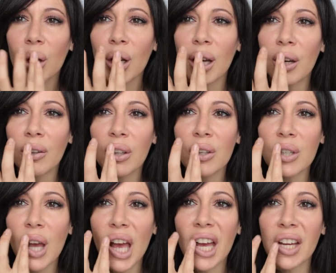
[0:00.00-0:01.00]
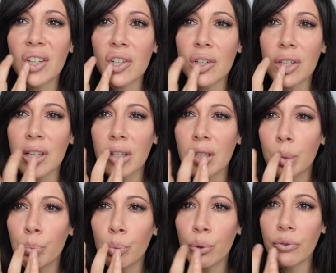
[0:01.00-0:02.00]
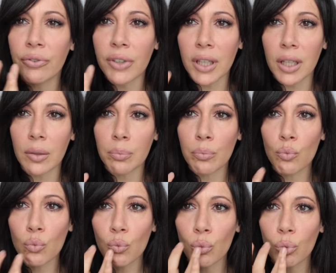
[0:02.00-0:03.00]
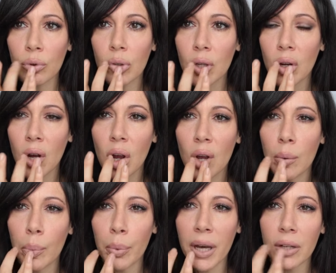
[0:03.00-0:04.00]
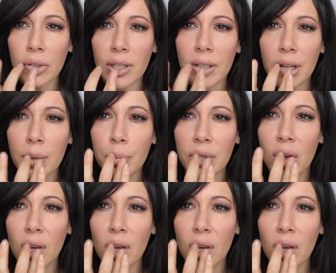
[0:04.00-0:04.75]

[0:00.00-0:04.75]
Kind of those Angelina poofy, pouchy lips.